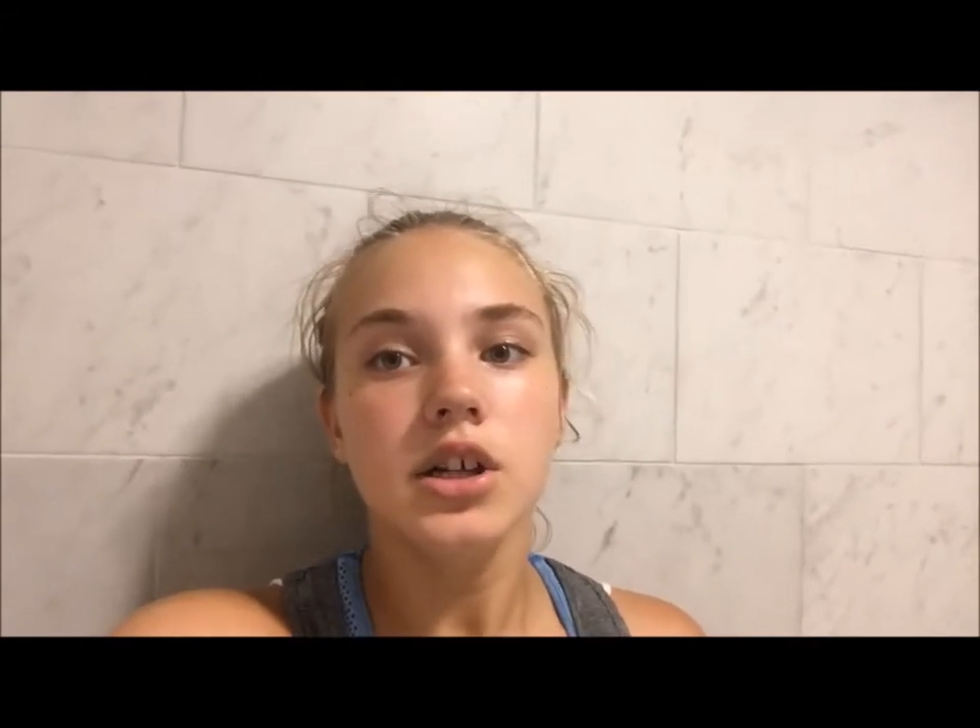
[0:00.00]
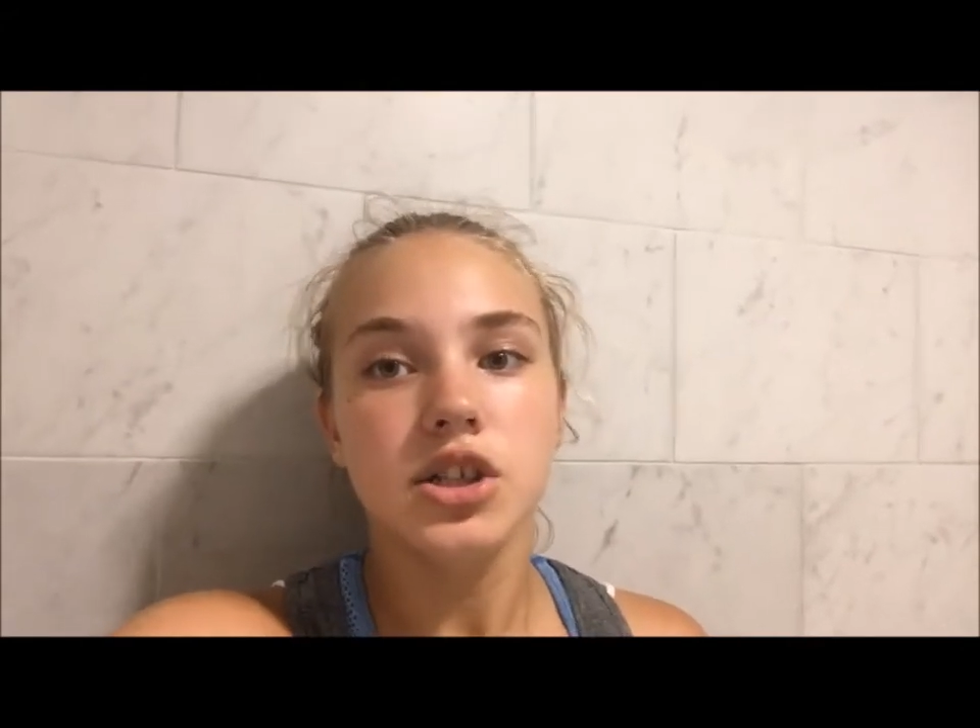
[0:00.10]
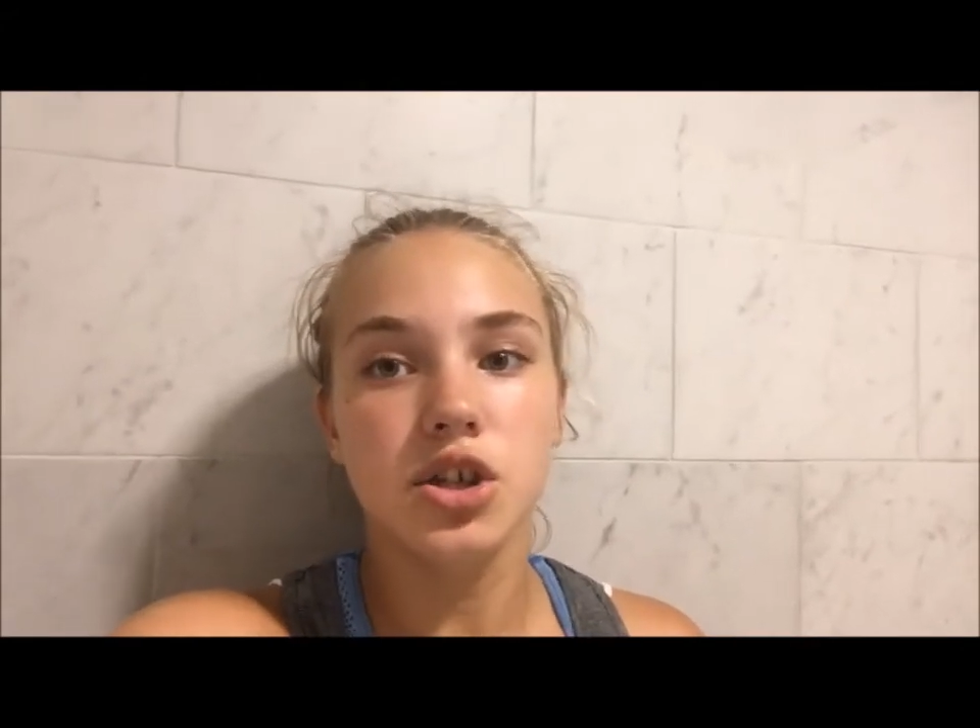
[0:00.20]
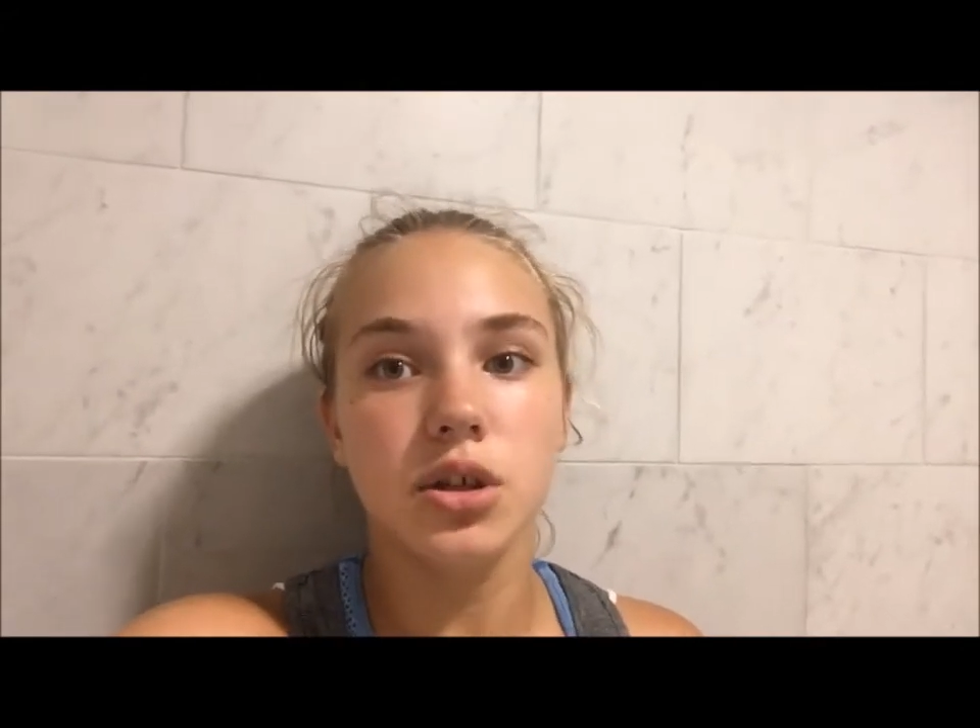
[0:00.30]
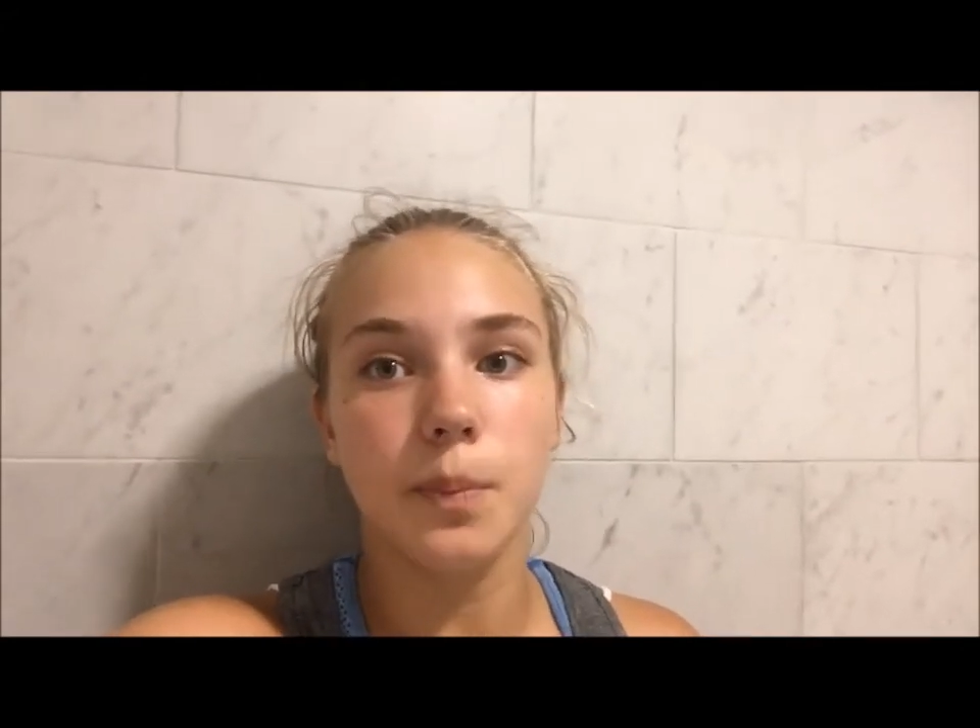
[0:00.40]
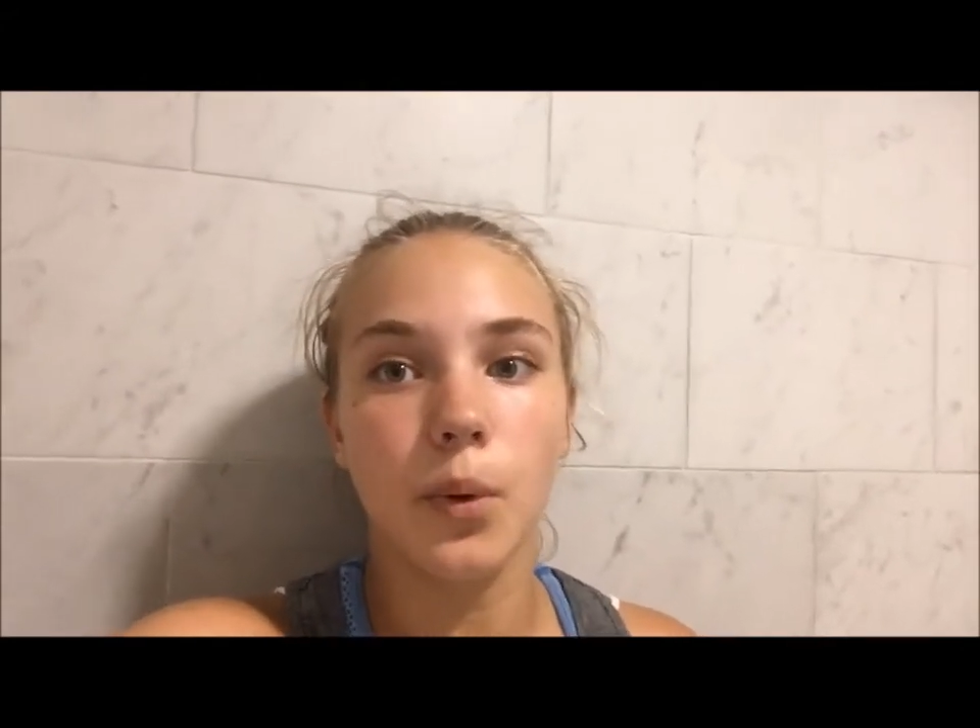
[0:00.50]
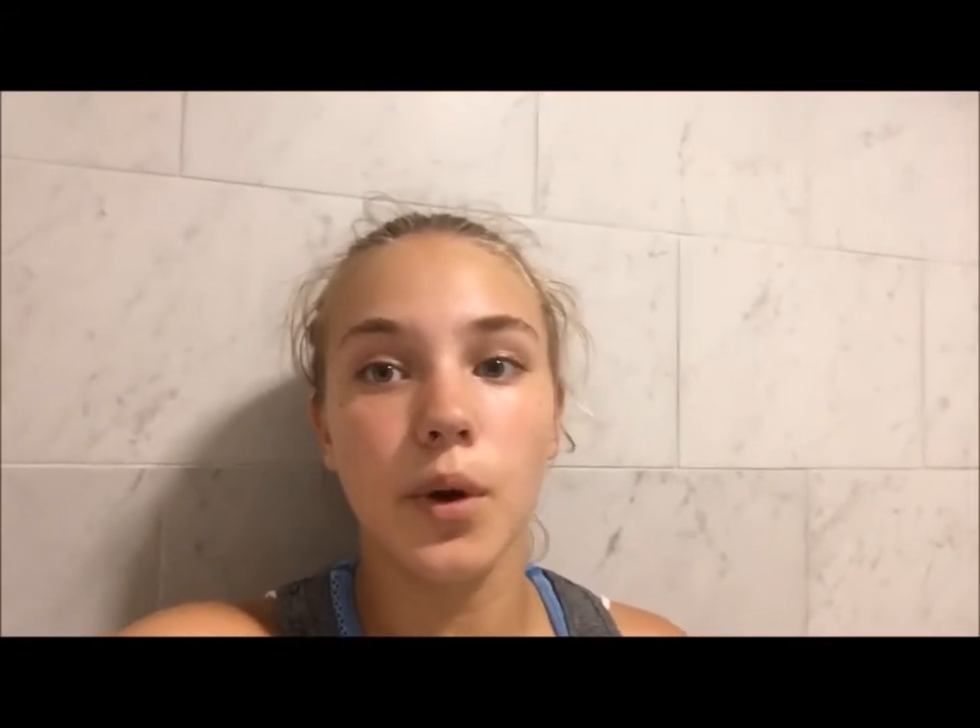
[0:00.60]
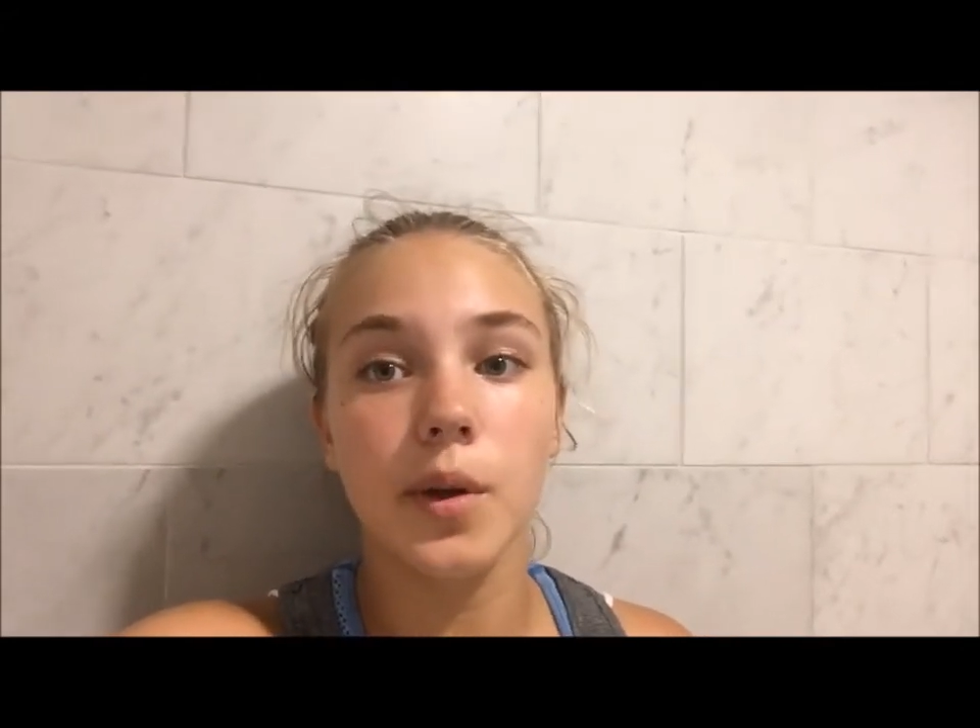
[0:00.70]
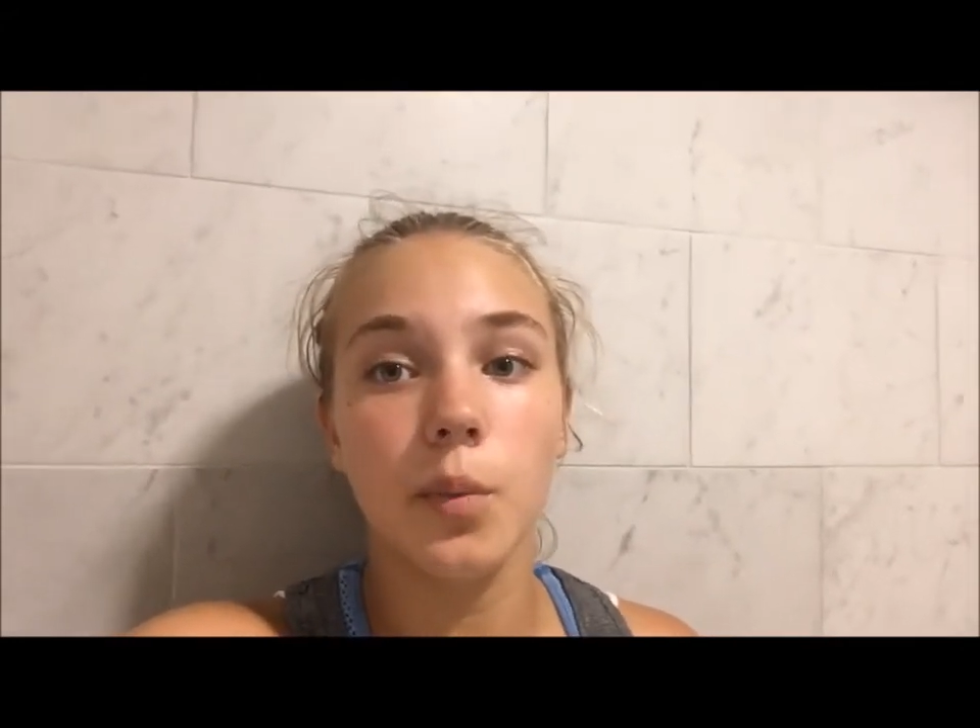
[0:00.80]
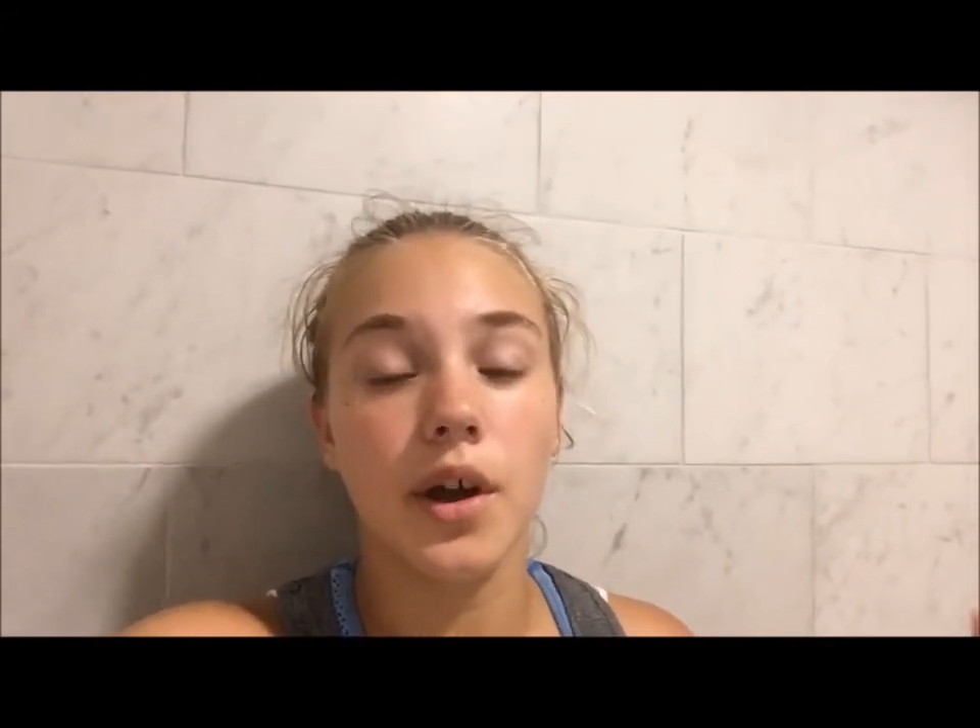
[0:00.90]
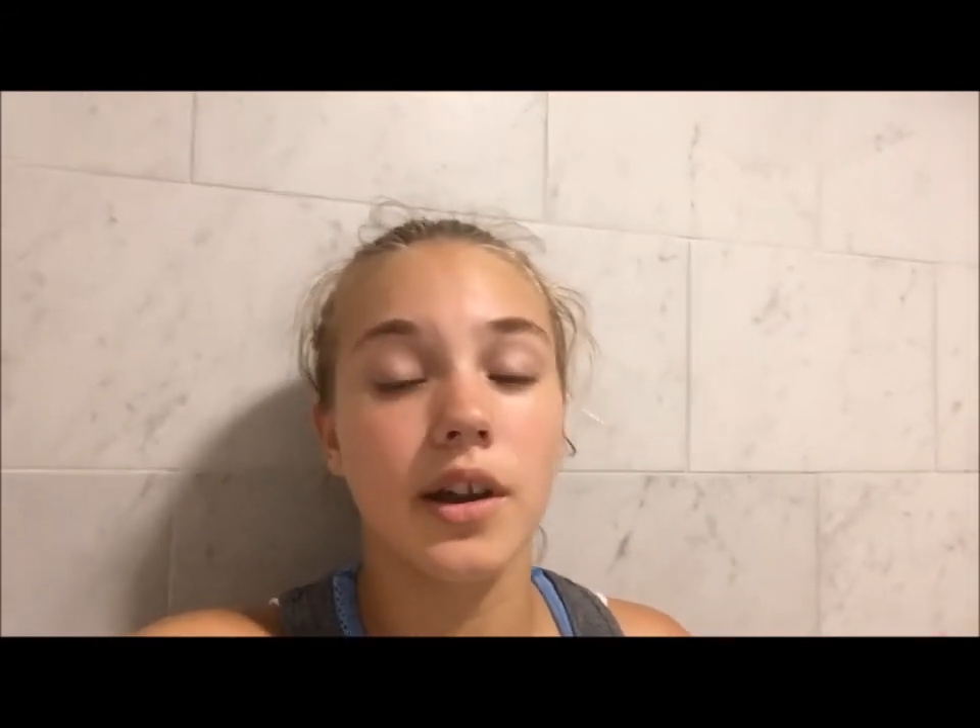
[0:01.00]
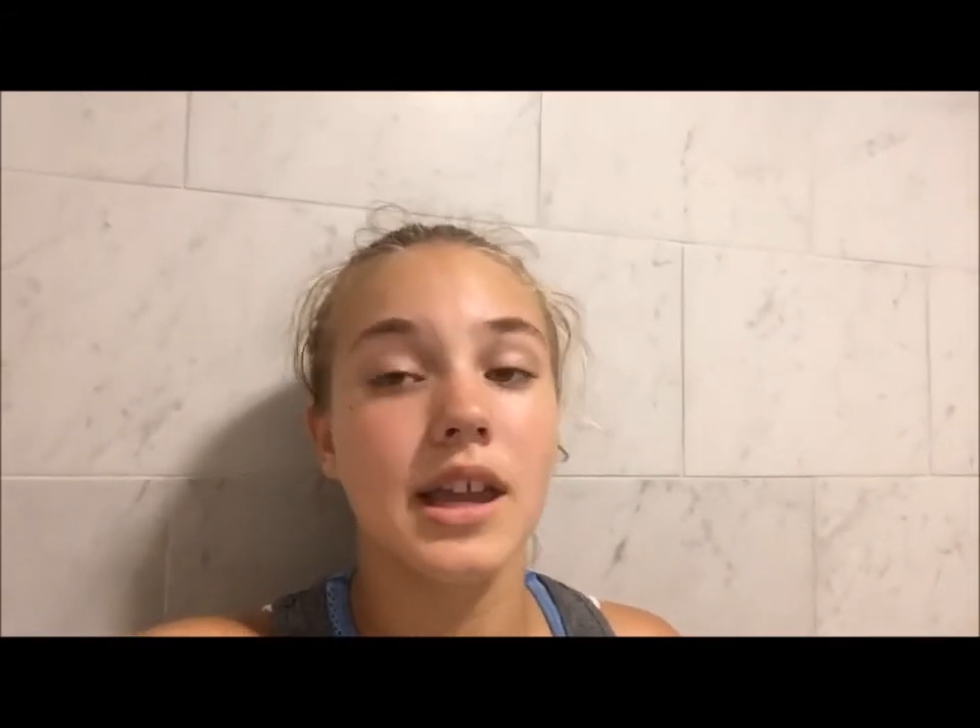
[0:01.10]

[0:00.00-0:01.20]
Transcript: to the point where